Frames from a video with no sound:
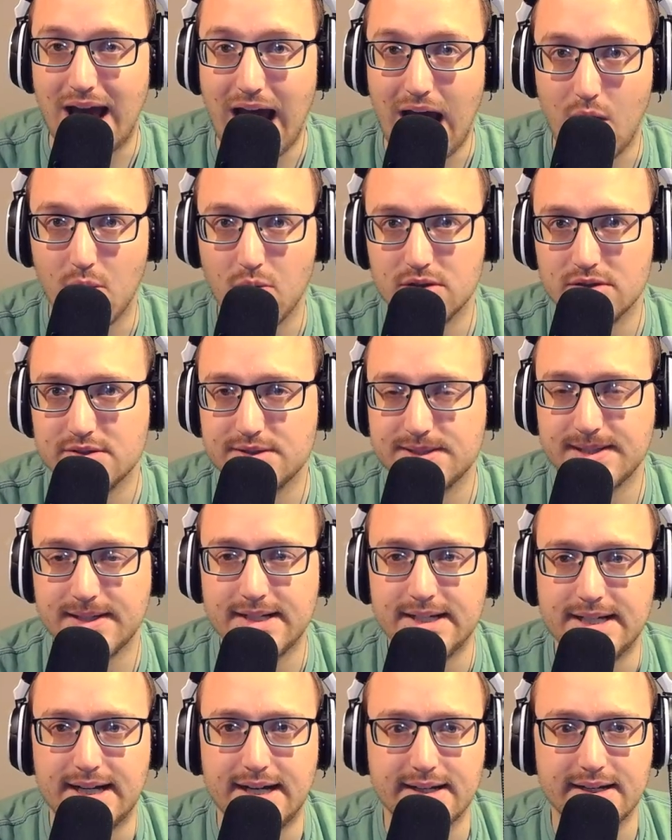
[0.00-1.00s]
hours
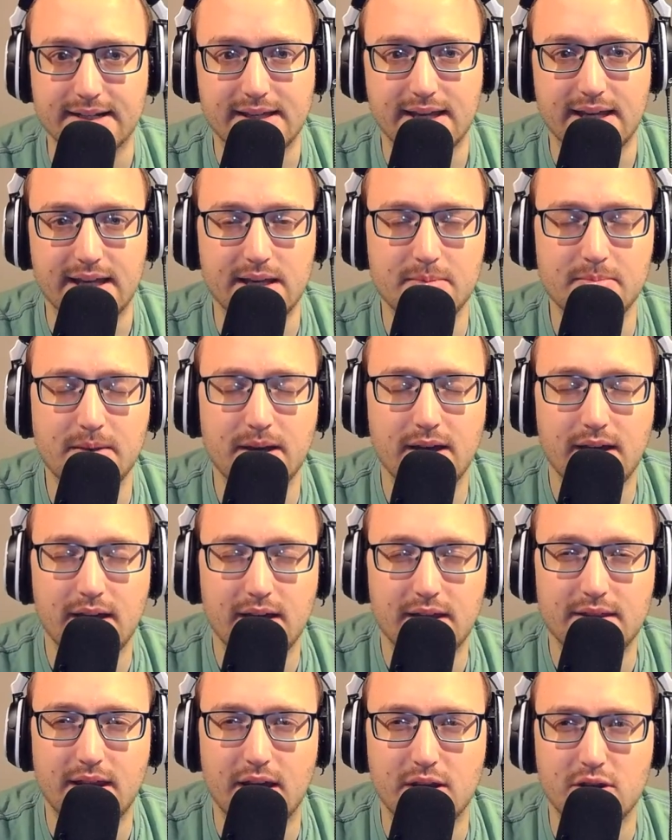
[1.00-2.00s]
on a game
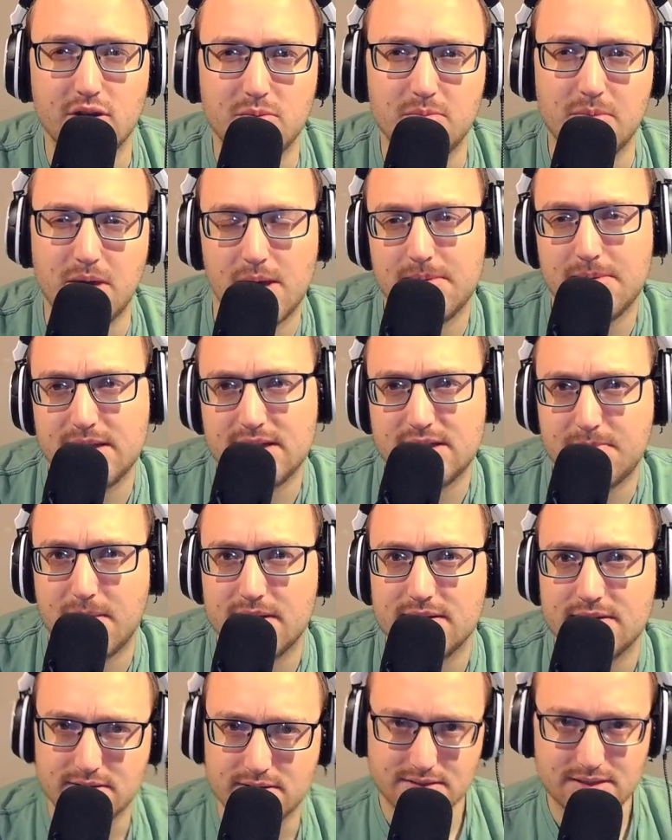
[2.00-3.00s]
that you maybe
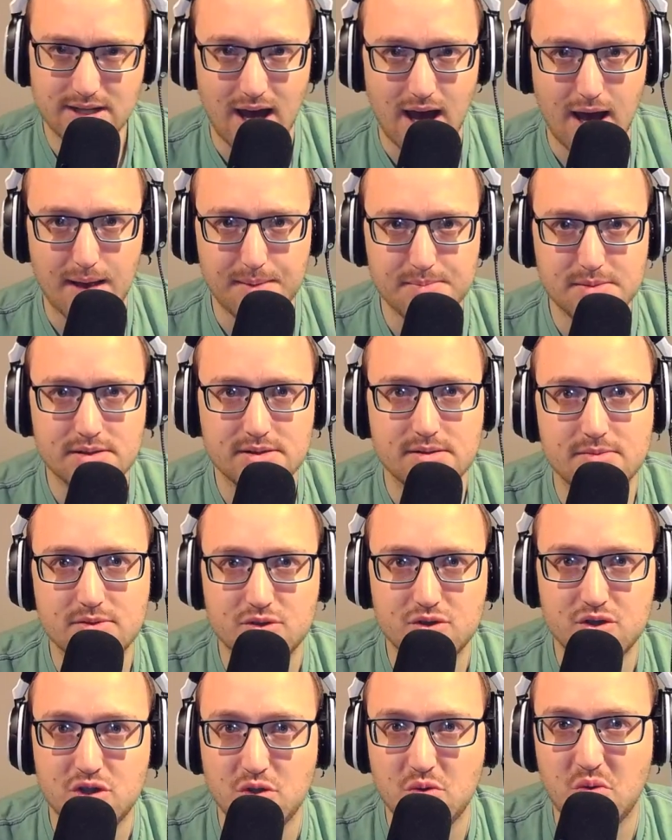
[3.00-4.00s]
spent tops
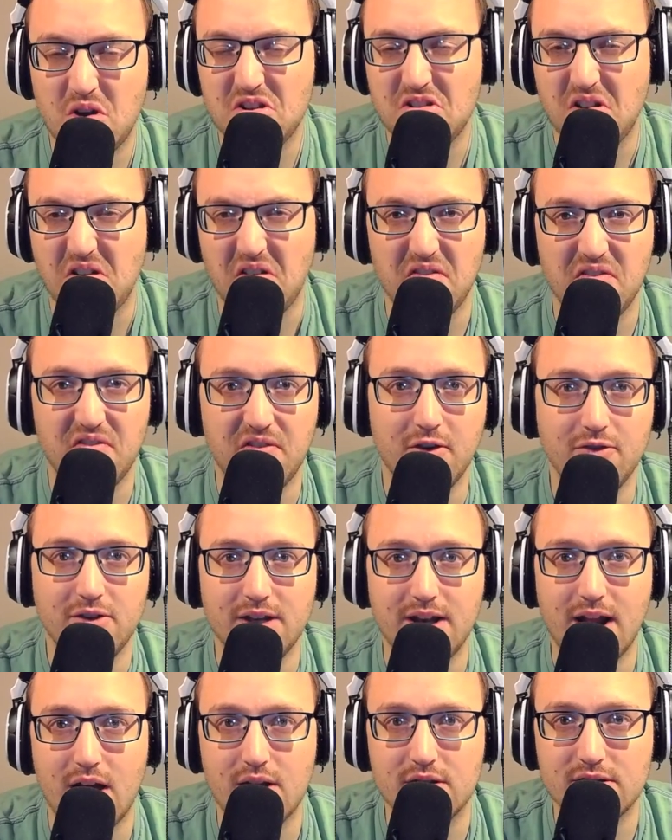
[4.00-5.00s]
two hundred fifty
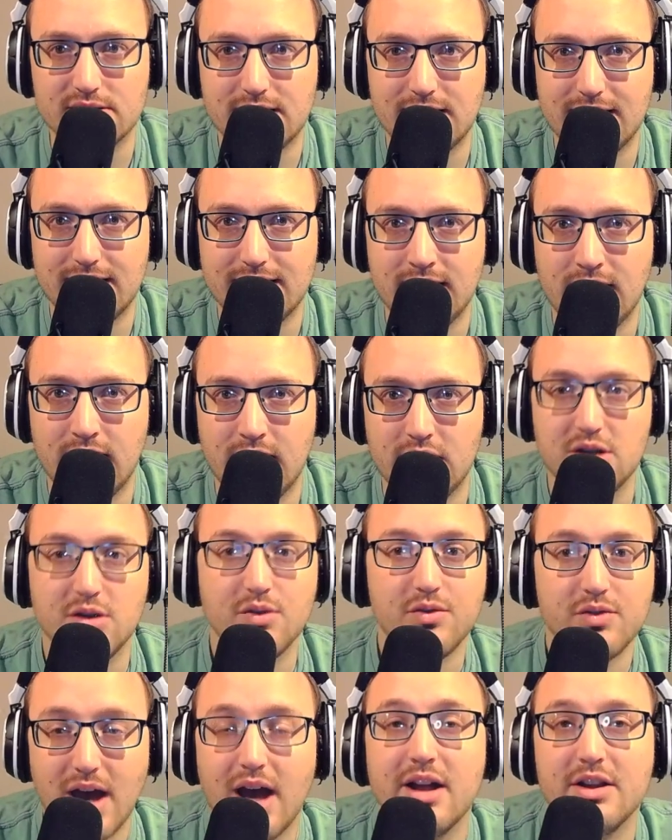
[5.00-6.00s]
dollars on,
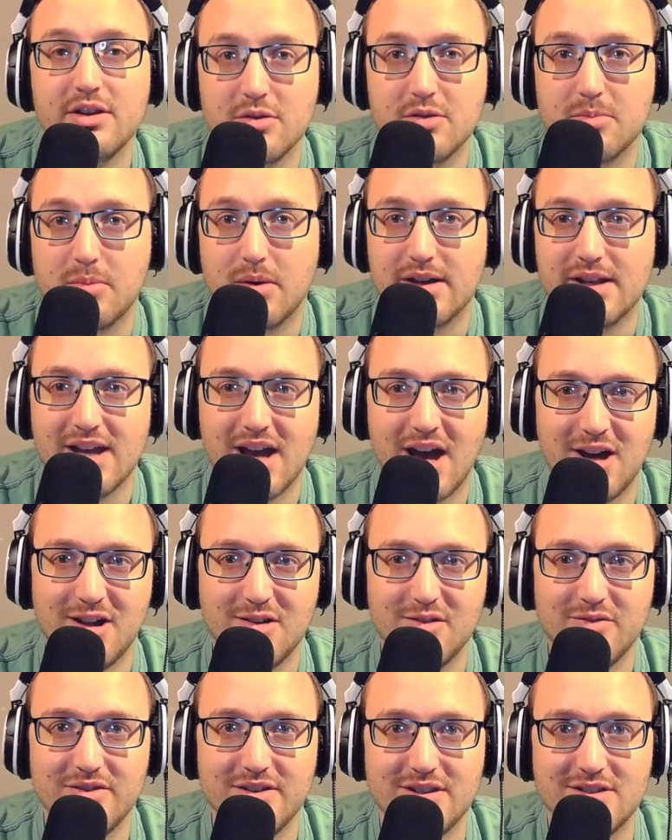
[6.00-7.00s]
you've gotten your money out
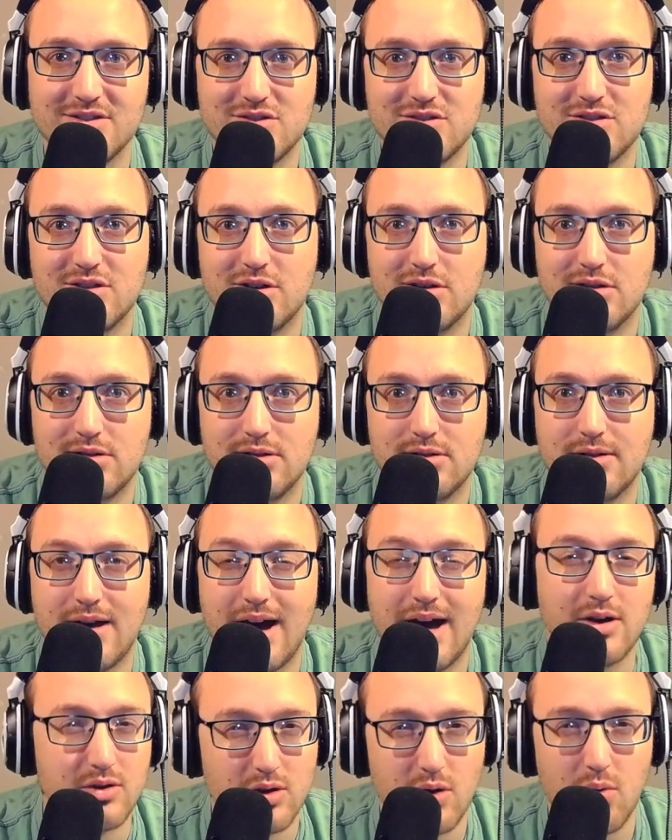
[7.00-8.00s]
of it, so
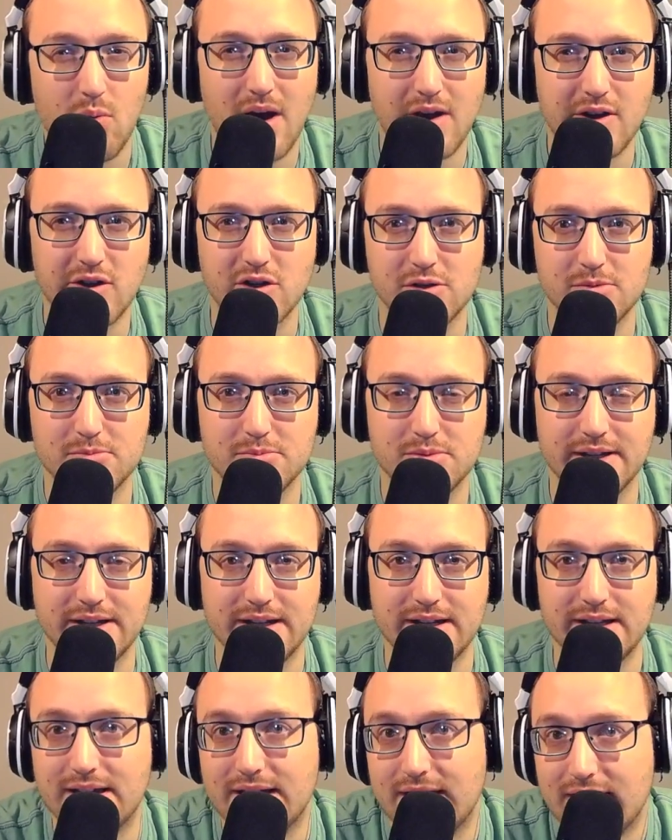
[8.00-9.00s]
I don't know why you're
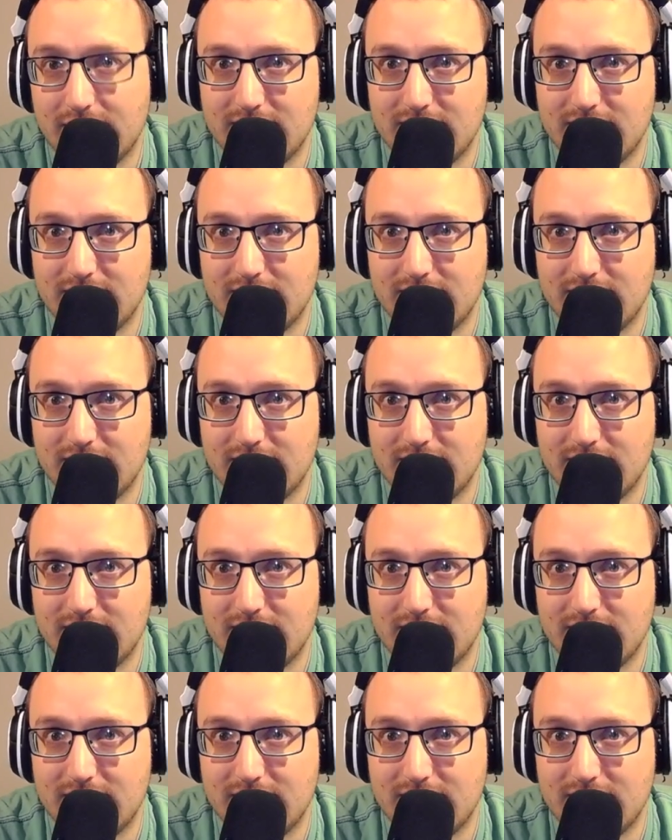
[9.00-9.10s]
complaining.